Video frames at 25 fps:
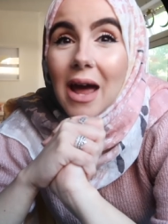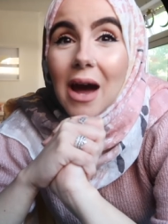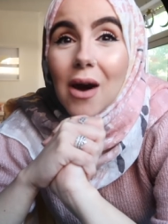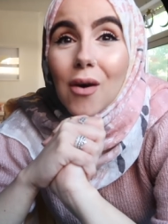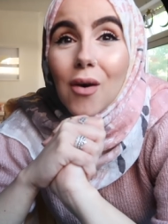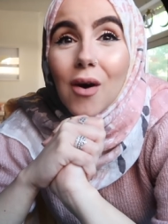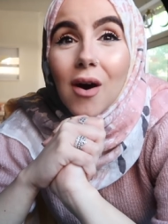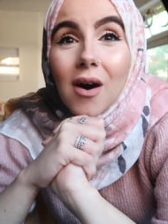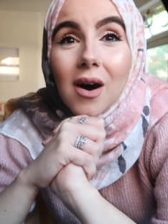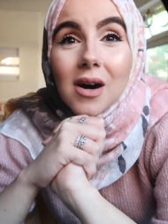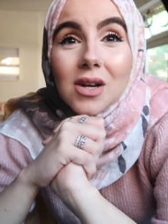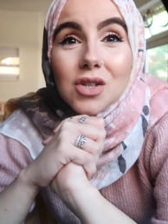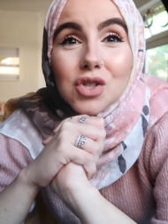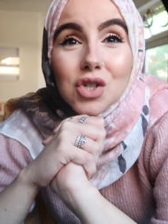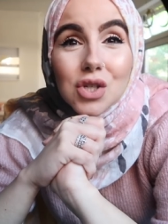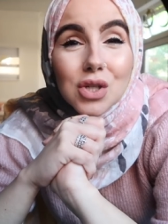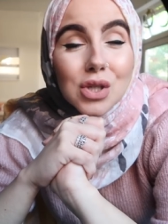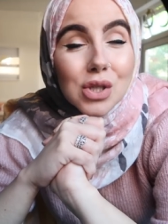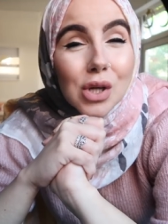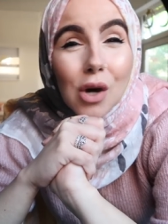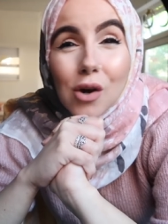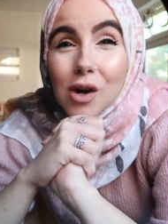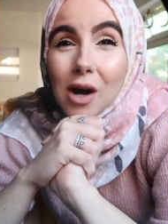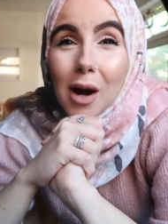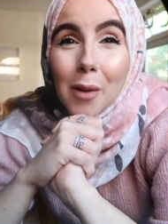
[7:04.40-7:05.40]
an hour,
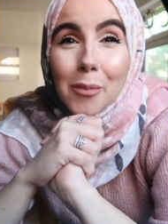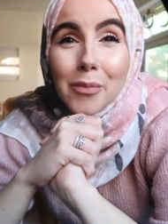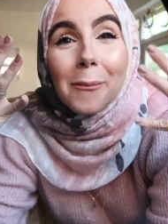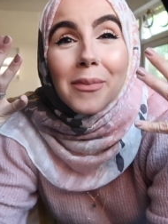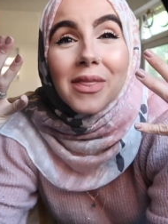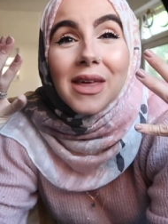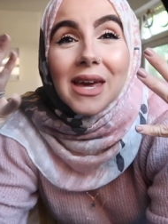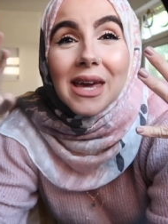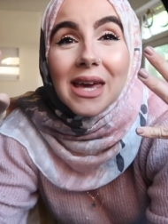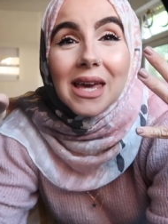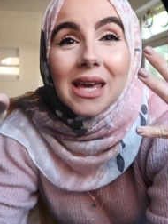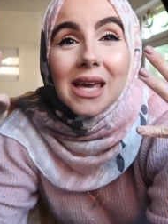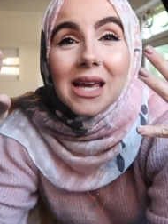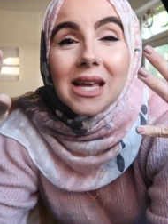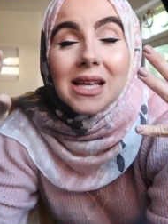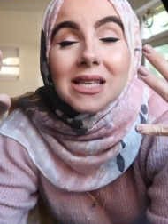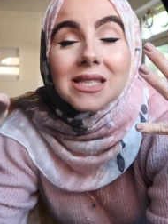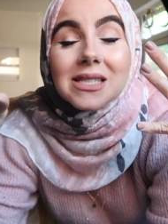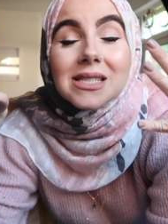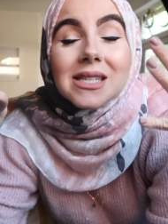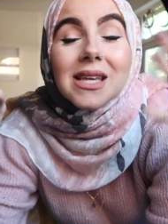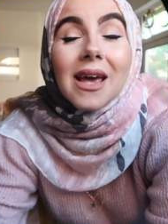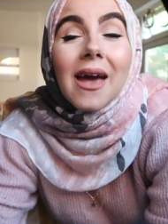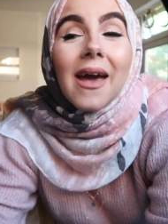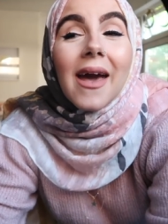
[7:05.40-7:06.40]
just soak up the
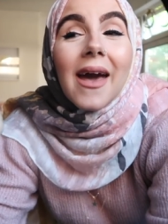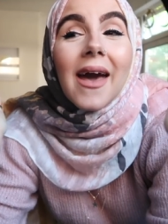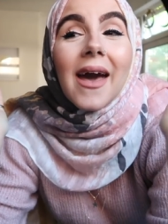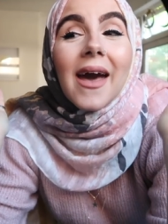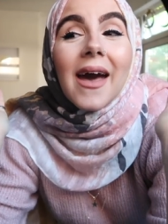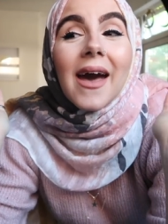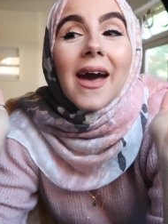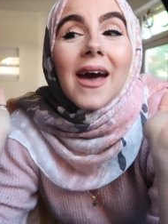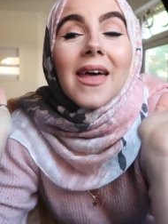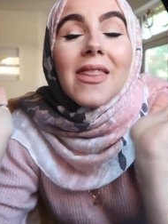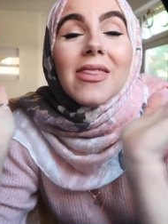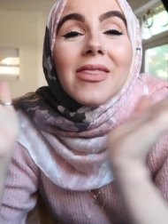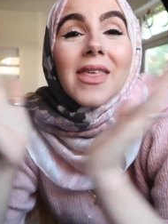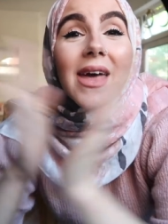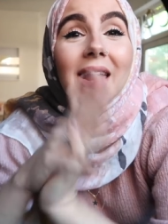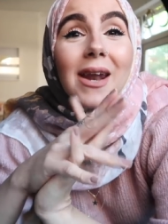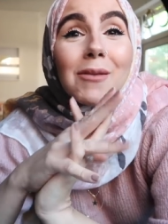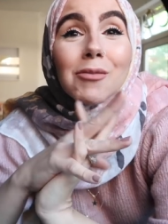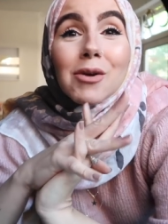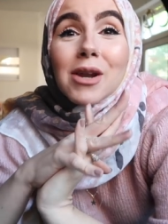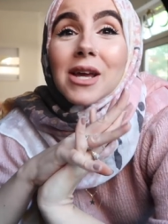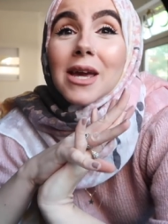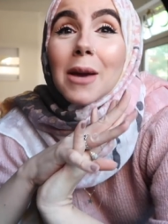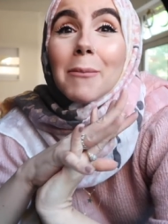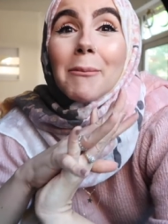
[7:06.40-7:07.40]
heat, and then
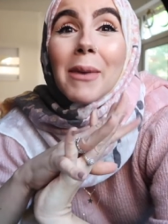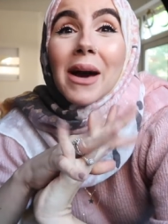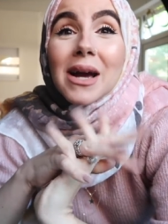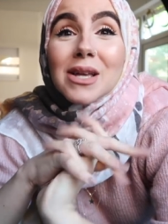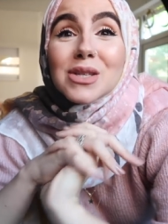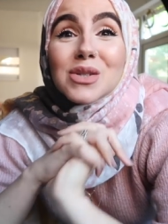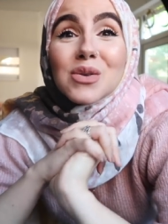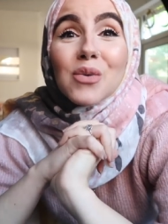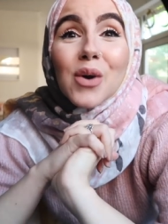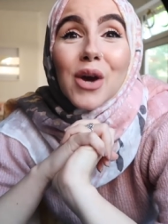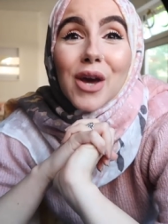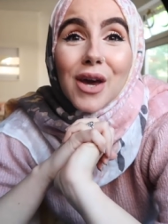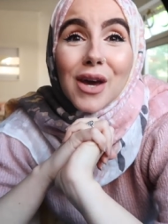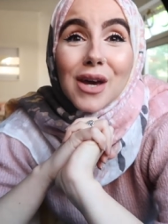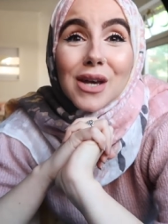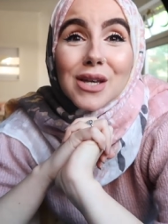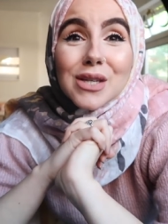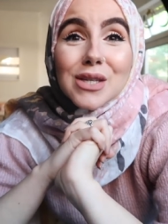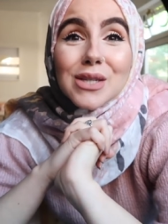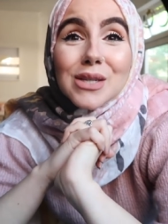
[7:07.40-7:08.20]
I'm gonna get back to work.